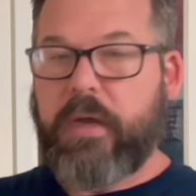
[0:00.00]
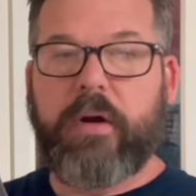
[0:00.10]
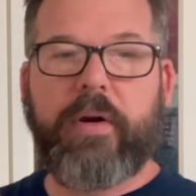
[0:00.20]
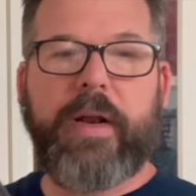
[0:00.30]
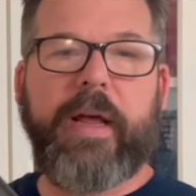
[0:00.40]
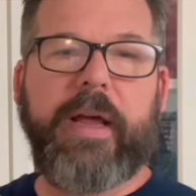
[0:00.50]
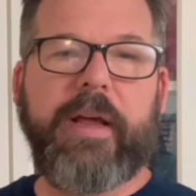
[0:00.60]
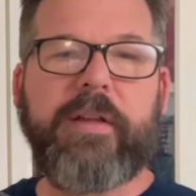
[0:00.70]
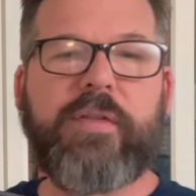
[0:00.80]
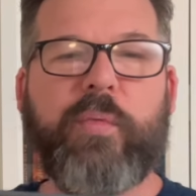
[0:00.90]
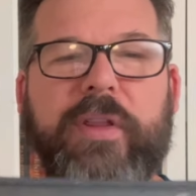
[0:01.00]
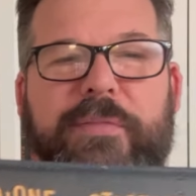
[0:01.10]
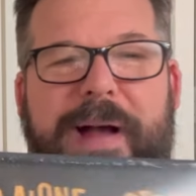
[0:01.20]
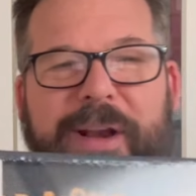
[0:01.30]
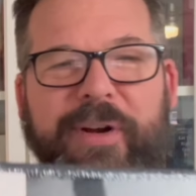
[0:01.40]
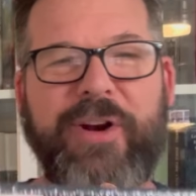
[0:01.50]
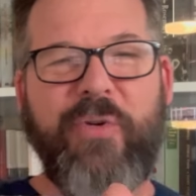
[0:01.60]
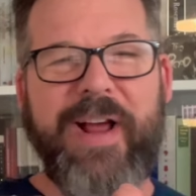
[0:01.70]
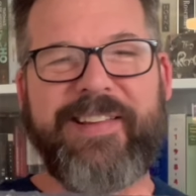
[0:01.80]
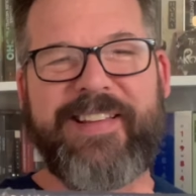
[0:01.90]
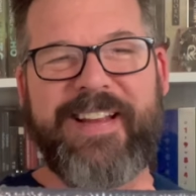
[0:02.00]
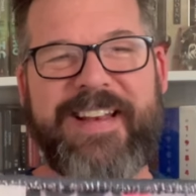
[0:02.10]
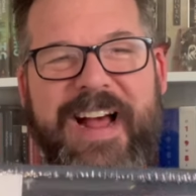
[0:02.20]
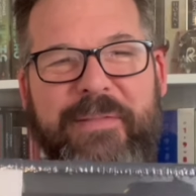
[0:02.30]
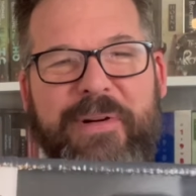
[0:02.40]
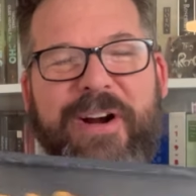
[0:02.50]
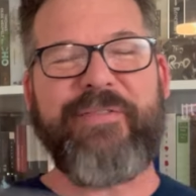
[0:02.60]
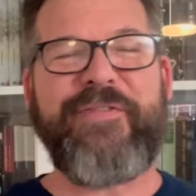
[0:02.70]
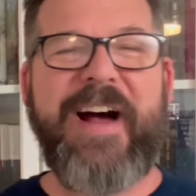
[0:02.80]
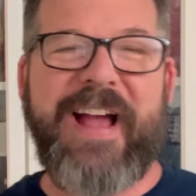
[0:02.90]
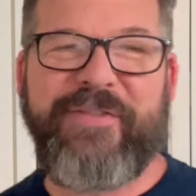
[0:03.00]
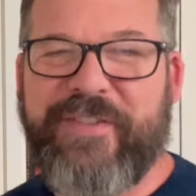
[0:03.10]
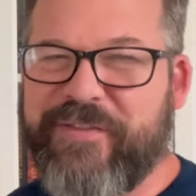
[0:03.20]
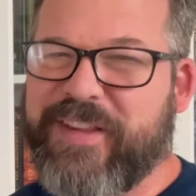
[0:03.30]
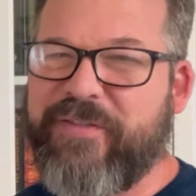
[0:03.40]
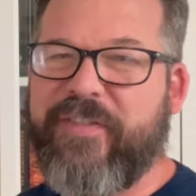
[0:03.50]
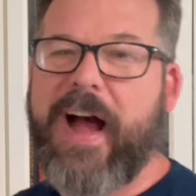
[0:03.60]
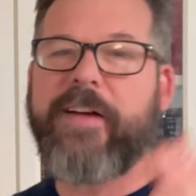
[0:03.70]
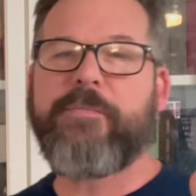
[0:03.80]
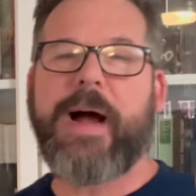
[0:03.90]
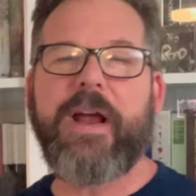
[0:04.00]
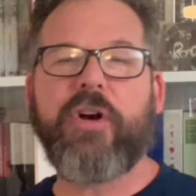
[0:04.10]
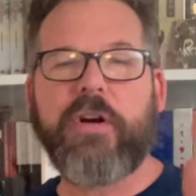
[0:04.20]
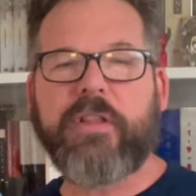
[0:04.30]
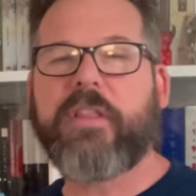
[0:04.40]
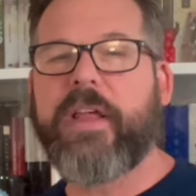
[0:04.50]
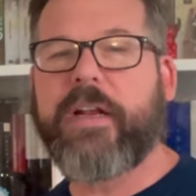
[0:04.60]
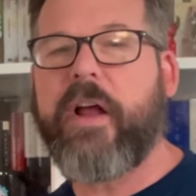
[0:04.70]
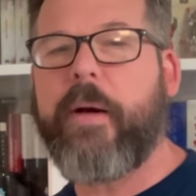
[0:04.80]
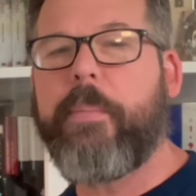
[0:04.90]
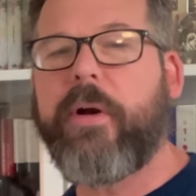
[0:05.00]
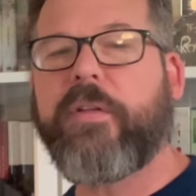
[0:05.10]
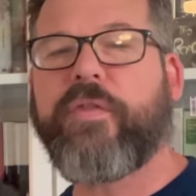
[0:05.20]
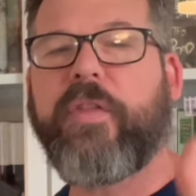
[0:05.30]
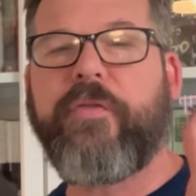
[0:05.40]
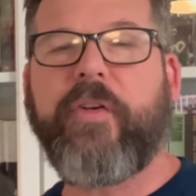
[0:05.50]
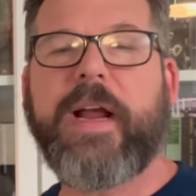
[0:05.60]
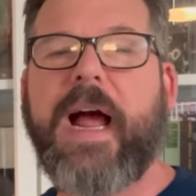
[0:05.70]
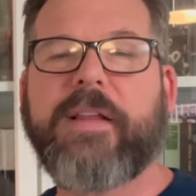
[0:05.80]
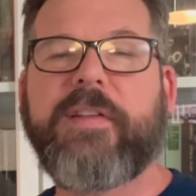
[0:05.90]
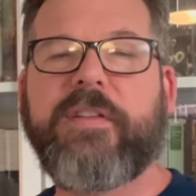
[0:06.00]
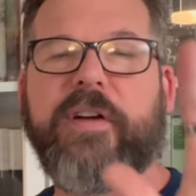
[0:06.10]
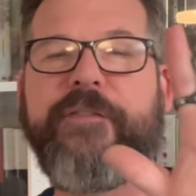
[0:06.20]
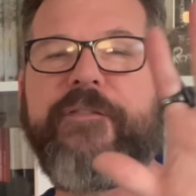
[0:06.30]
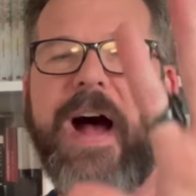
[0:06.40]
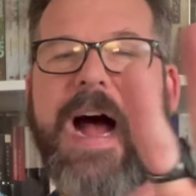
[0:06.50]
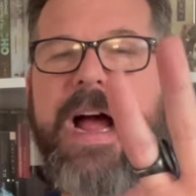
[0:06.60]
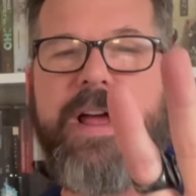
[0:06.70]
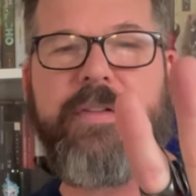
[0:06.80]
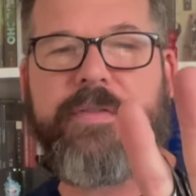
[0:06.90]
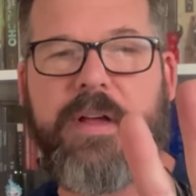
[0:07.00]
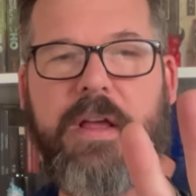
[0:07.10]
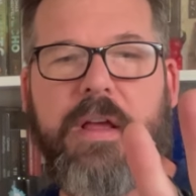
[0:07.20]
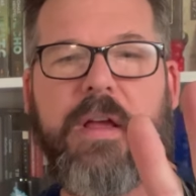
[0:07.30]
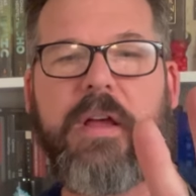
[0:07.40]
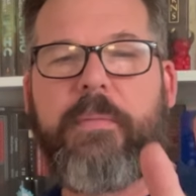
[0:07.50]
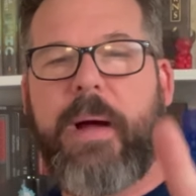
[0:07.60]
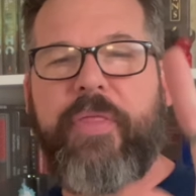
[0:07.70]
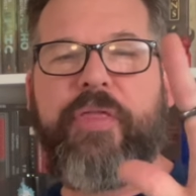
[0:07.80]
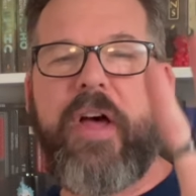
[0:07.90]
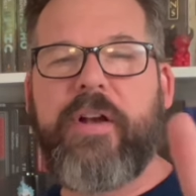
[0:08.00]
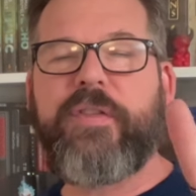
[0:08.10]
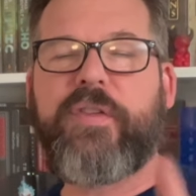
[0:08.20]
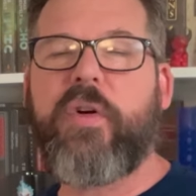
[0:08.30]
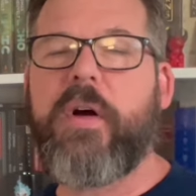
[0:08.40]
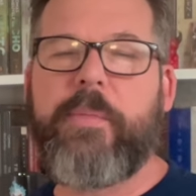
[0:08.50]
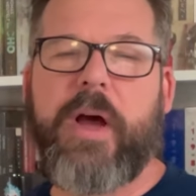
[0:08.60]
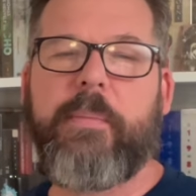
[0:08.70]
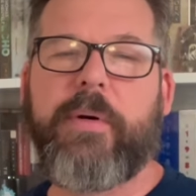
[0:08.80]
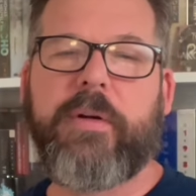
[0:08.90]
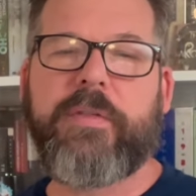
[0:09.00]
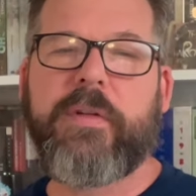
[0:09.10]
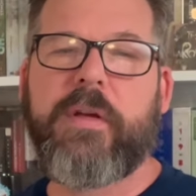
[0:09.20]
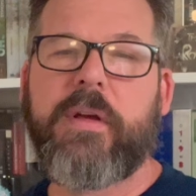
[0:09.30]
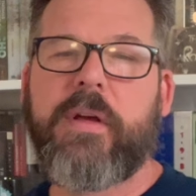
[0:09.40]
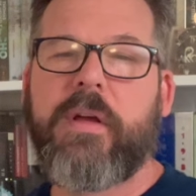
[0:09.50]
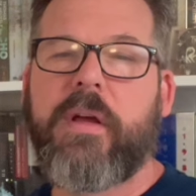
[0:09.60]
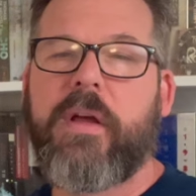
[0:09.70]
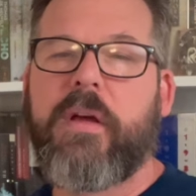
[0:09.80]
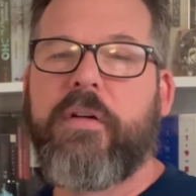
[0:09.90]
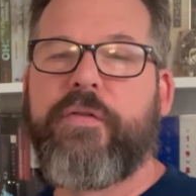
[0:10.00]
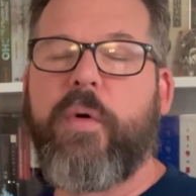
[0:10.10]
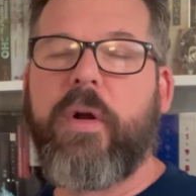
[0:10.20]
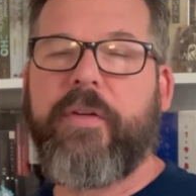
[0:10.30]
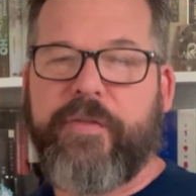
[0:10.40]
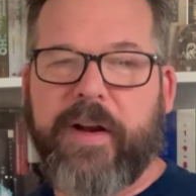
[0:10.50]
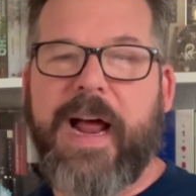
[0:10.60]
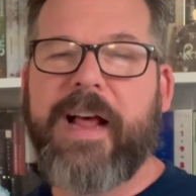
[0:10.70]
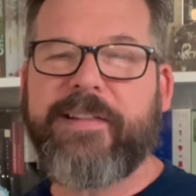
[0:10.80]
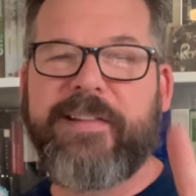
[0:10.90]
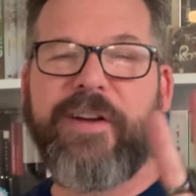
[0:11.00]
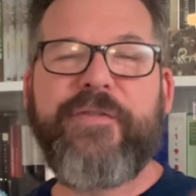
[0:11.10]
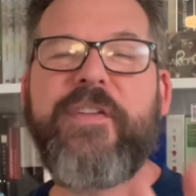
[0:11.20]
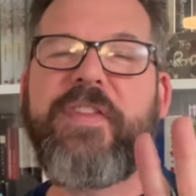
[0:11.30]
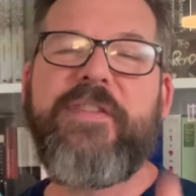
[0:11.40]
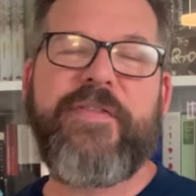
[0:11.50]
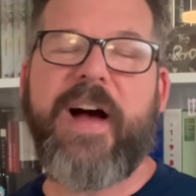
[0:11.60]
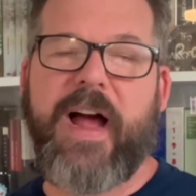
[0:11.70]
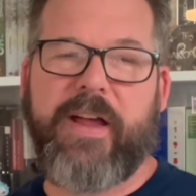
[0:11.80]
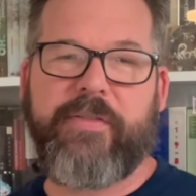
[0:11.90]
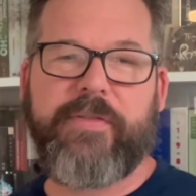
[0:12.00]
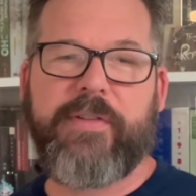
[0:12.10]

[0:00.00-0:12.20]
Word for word: Here it is with my requested number of 555. My Earthling numbers for the Fracassis are five. My Thunderstorm numbers for the Fracassis are 55.